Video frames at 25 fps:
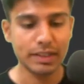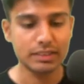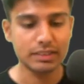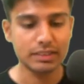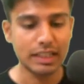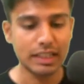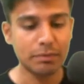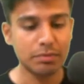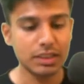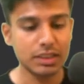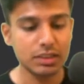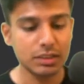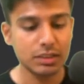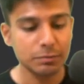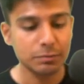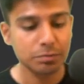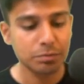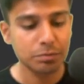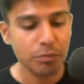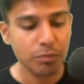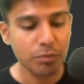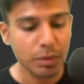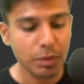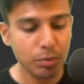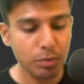I'm just
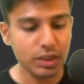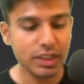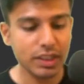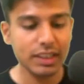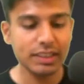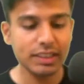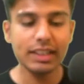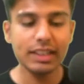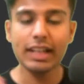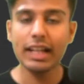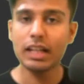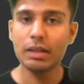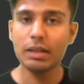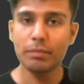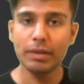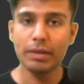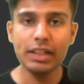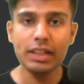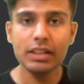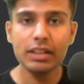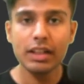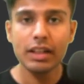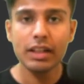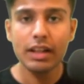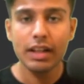putting that
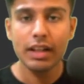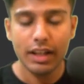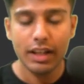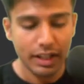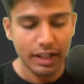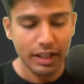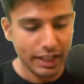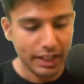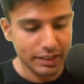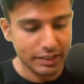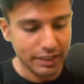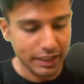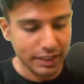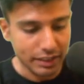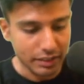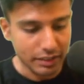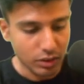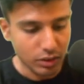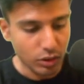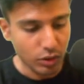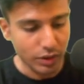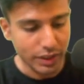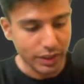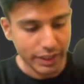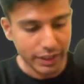element at the end.
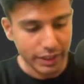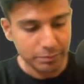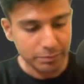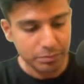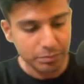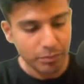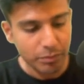Okay.